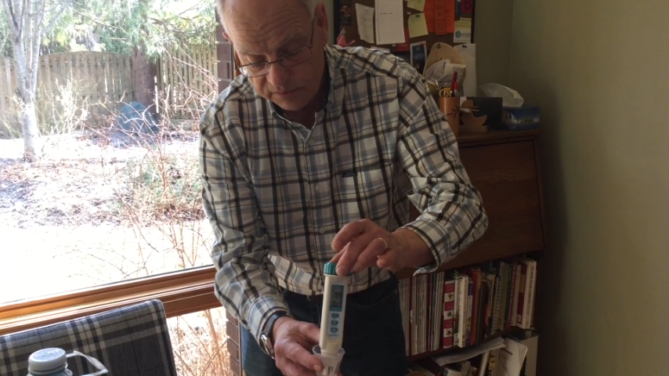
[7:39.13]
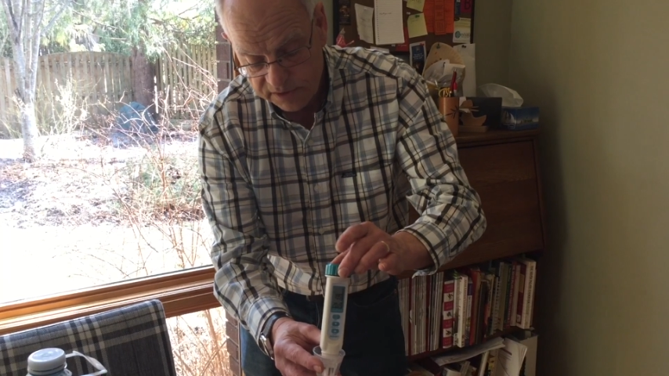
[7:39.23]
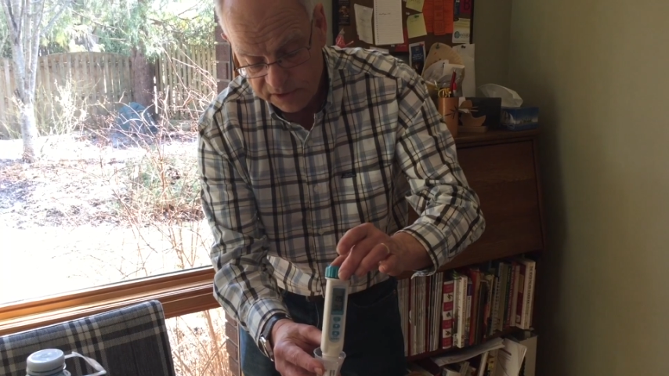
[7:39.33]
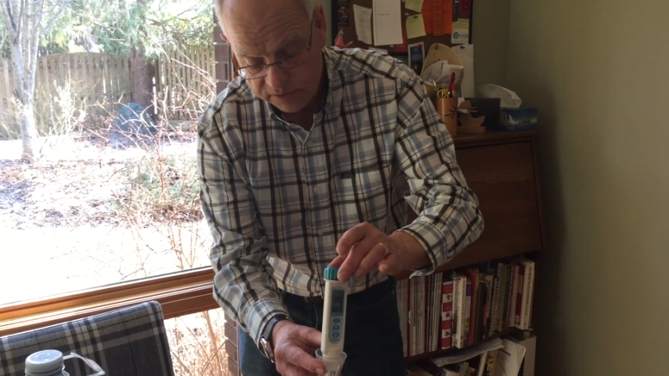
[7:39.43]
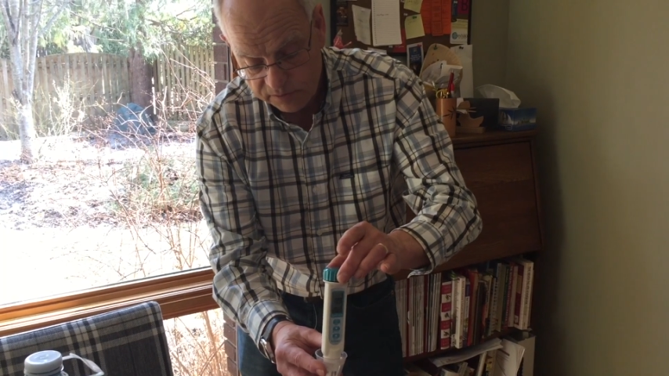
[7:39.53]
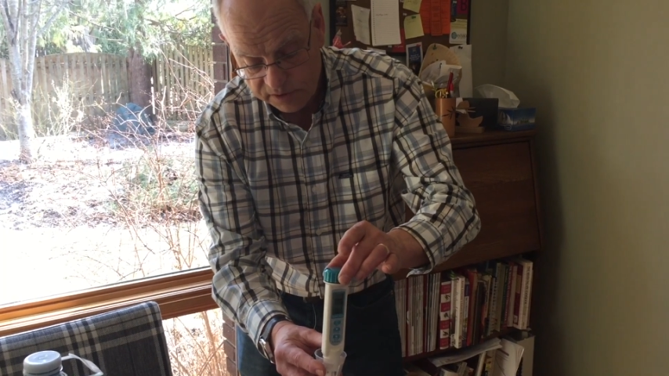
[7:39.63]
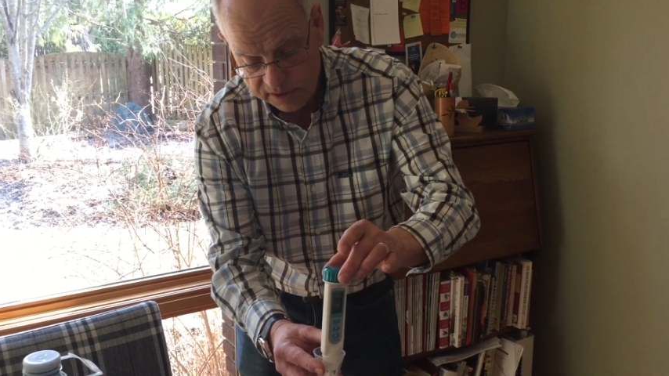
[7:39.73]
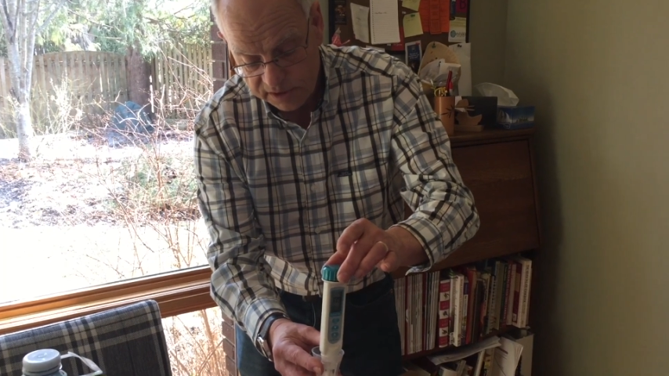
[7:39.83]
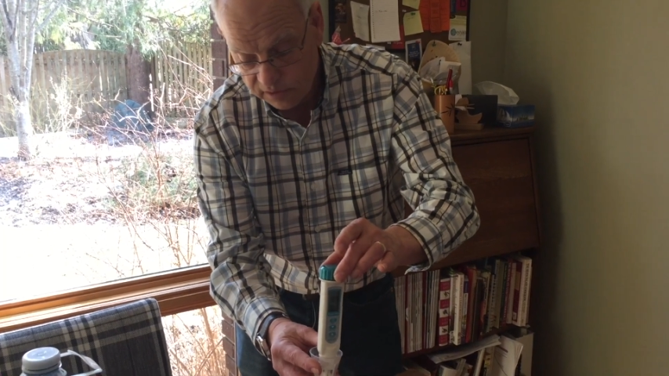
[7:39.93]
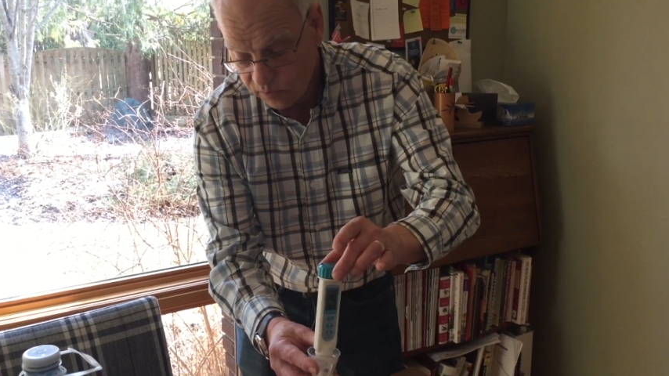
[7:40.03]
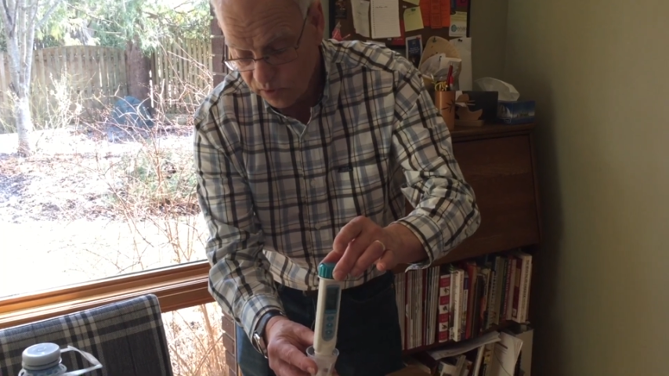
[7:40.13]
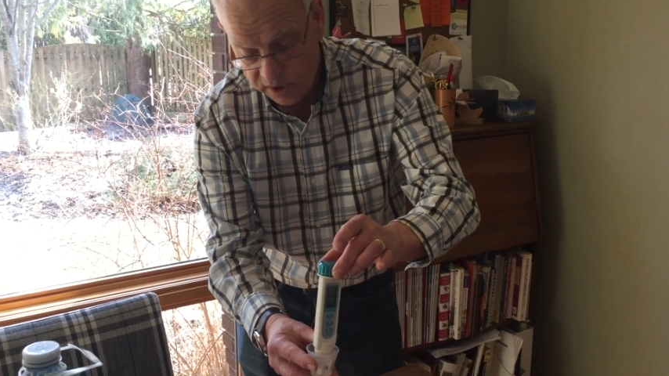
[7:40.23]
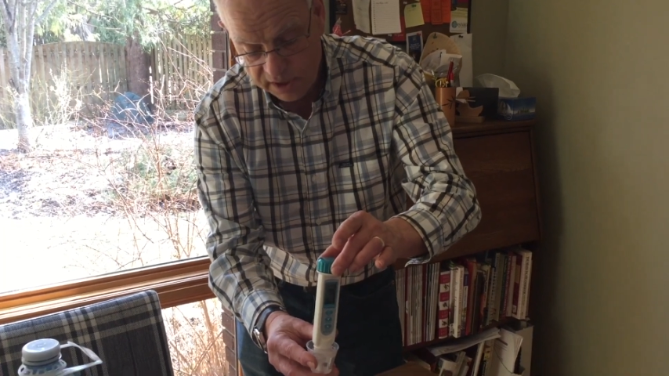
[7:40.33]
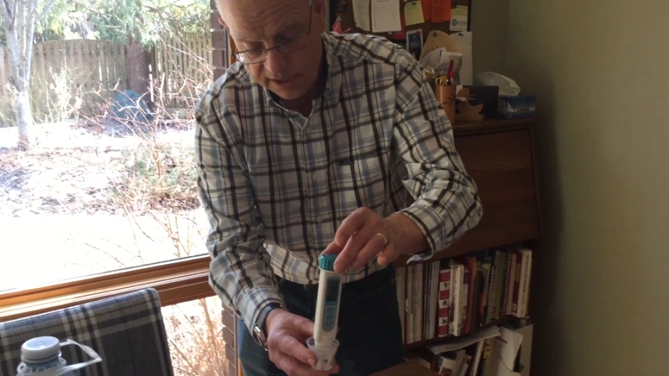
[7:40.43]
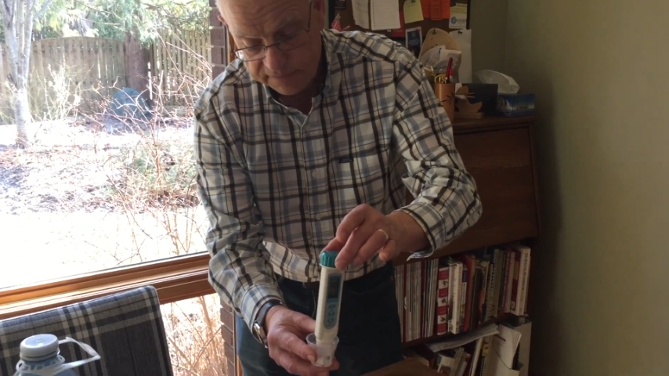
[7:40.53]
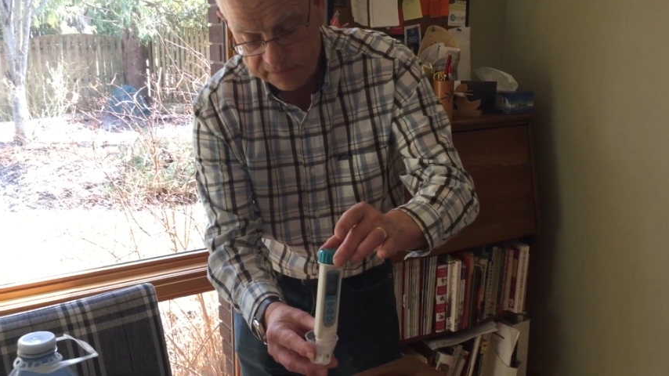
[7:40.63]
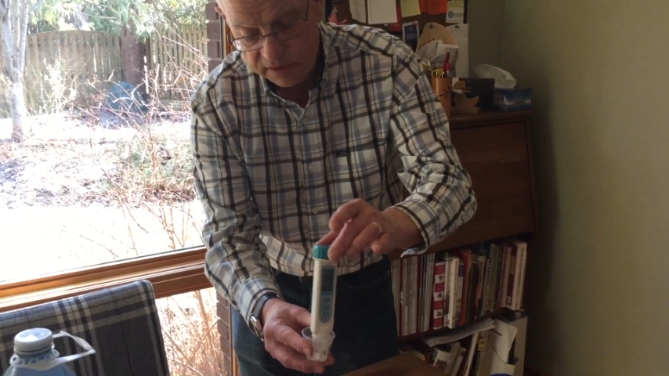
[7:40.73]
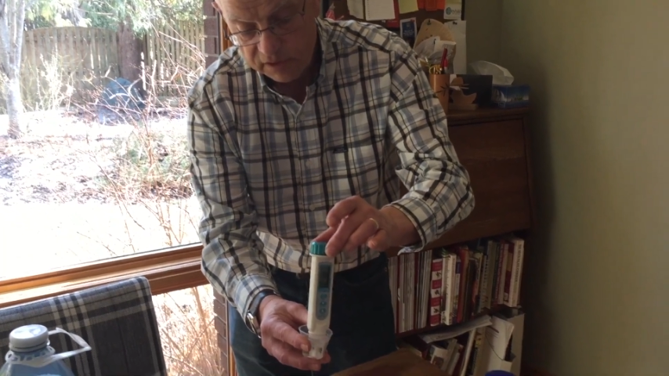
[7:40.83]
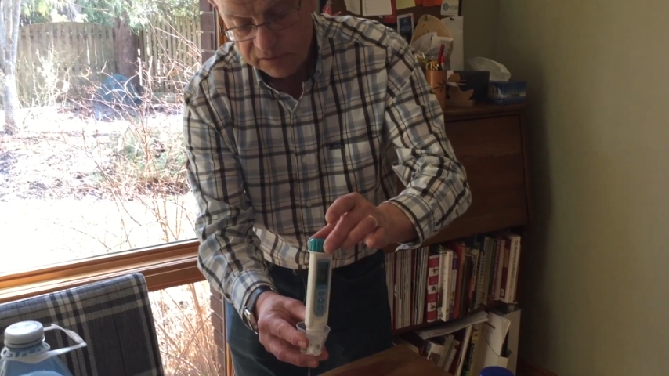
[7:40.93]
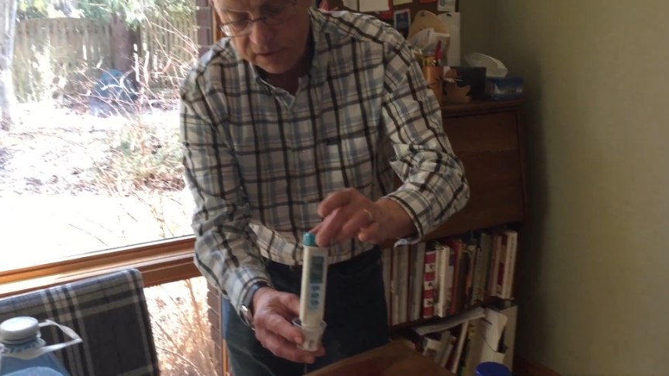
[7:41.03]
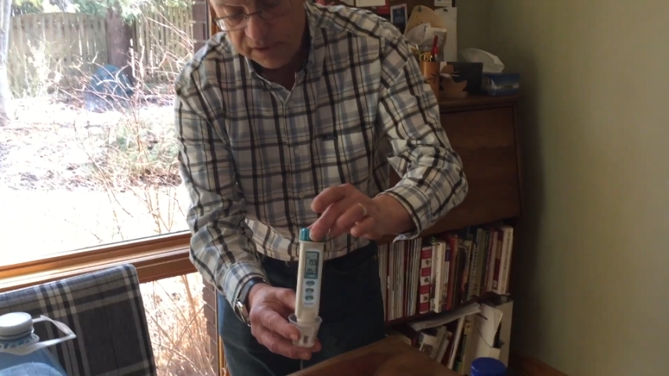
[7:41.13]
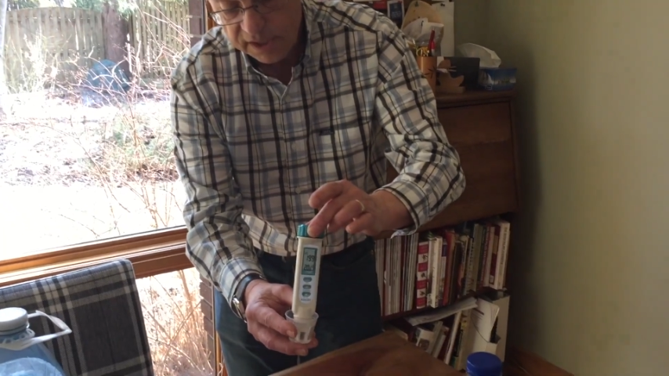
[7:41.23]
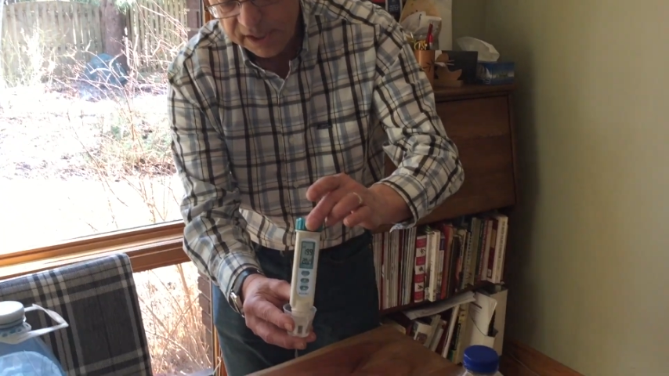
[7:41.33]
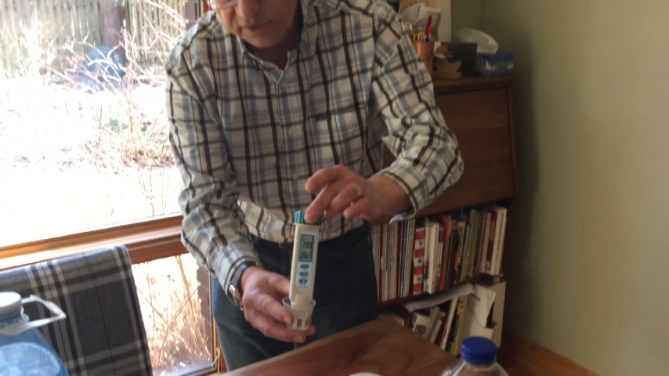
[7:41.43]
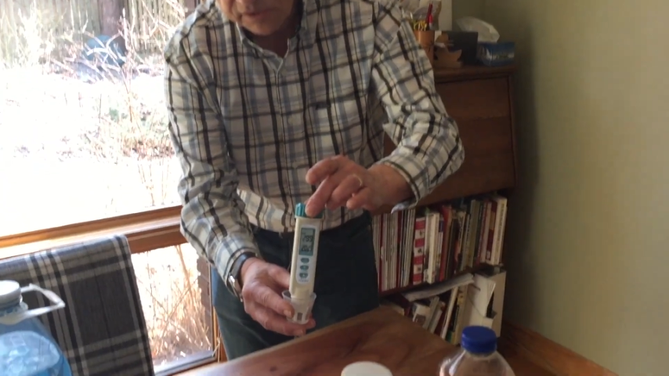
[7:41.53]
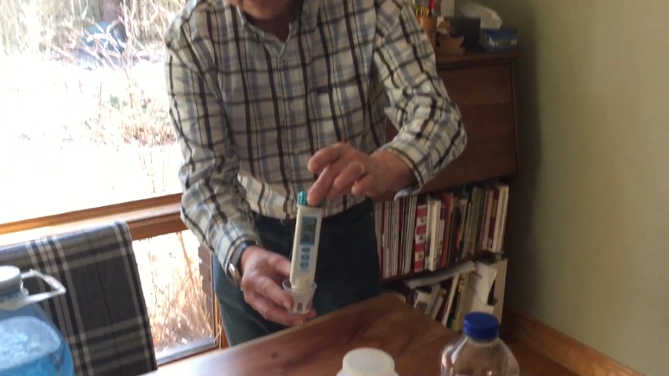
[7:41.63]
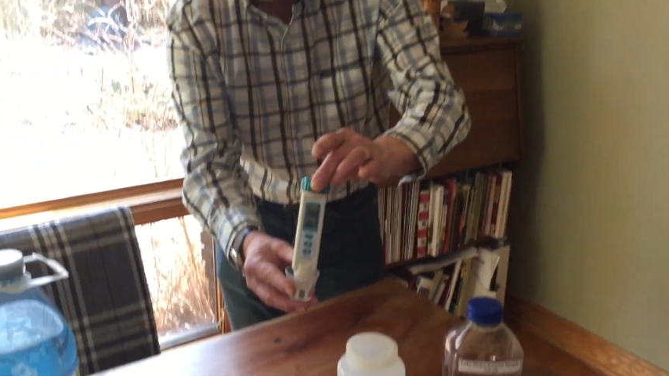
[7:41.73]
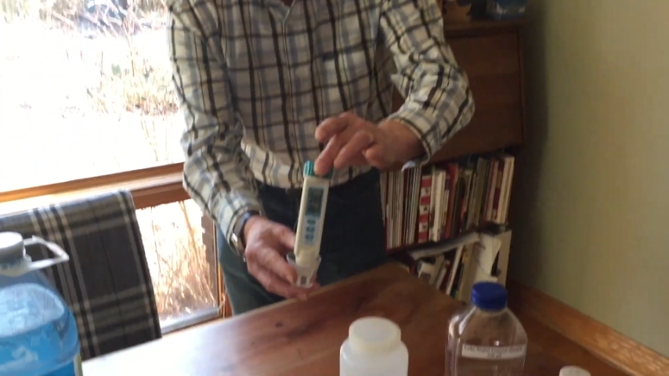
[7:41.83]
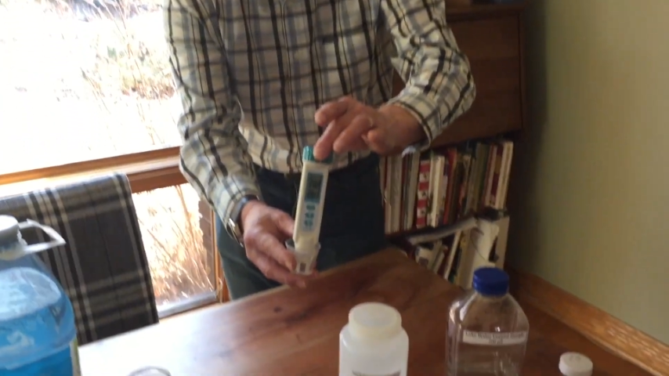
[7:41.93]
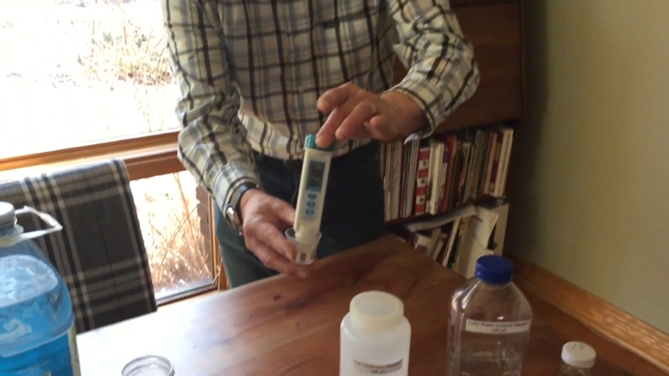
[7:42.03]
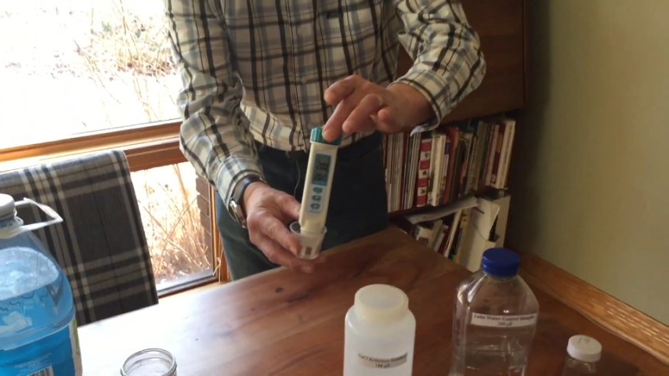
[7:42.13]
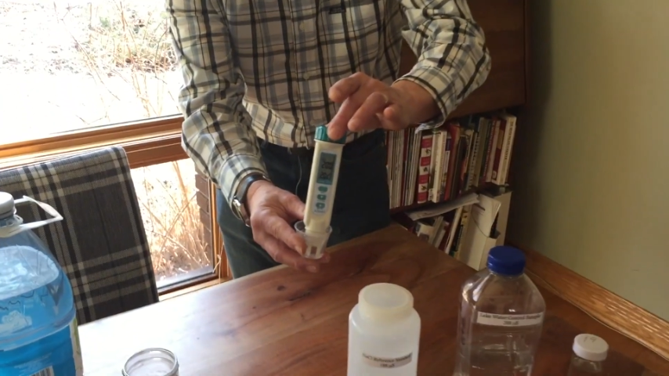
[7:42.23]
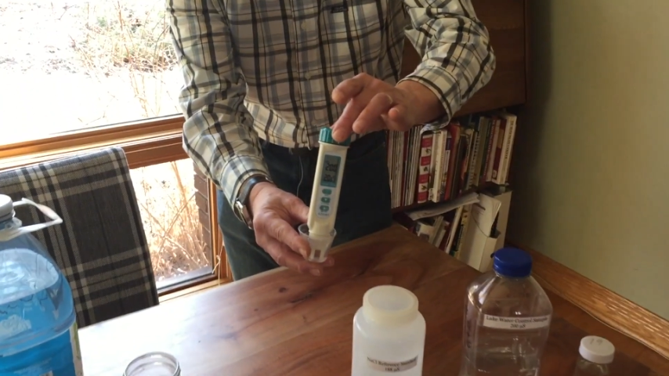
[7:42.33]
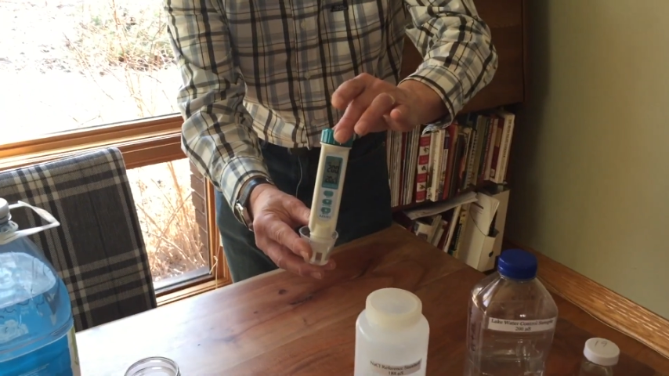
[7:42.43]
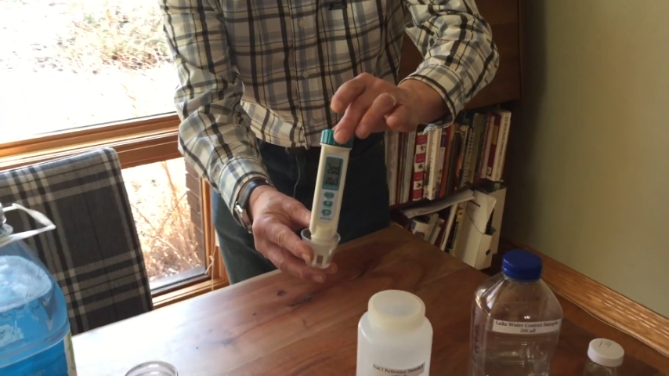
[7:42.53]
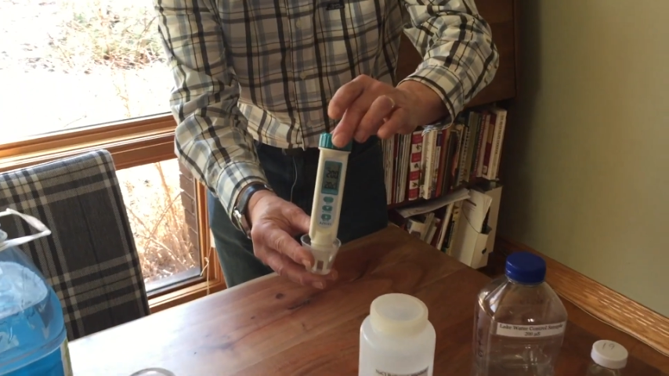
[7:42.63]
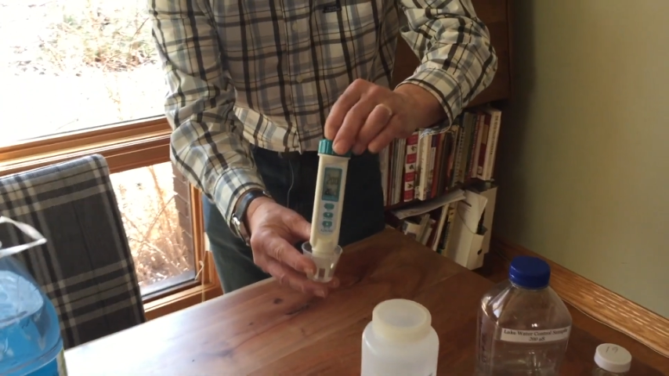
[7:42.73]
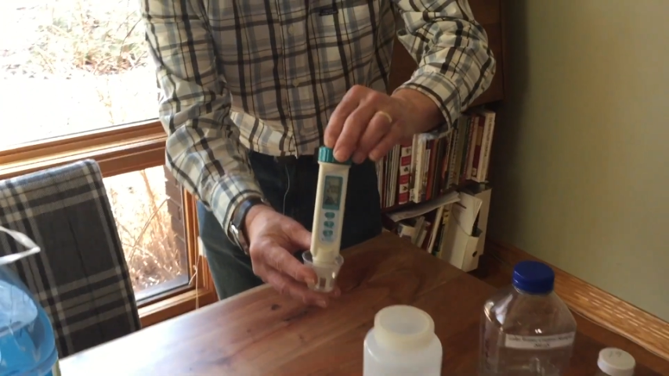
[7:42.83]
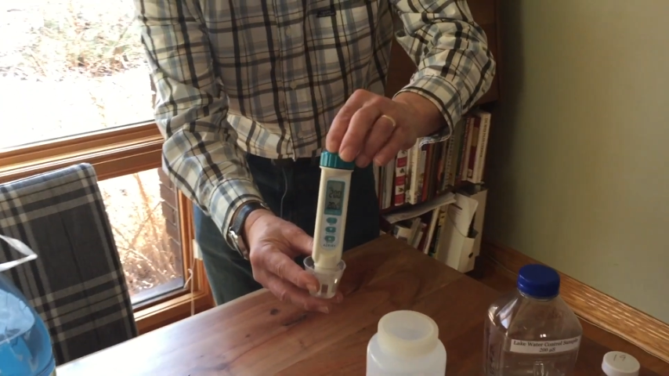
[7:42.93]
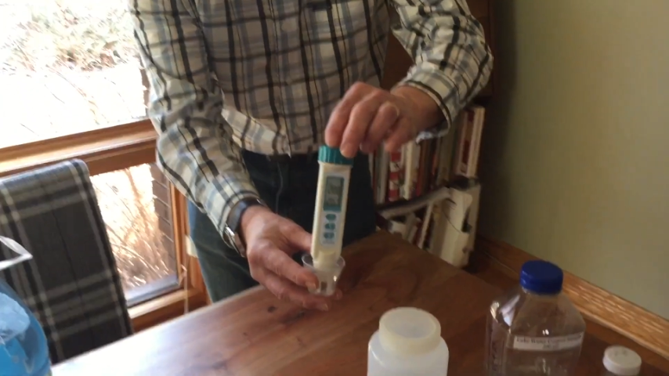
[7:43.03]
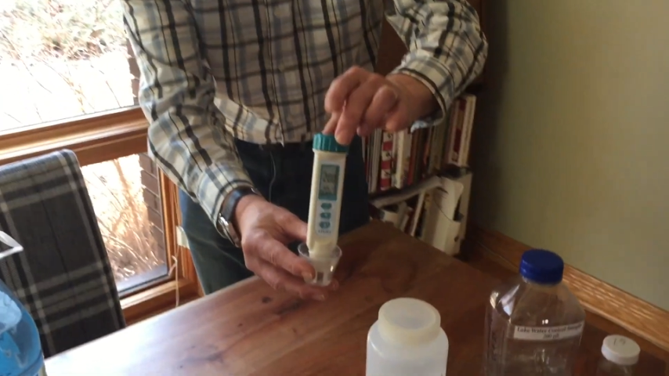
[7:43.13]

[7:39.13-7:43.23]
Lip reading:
(no speaker visible)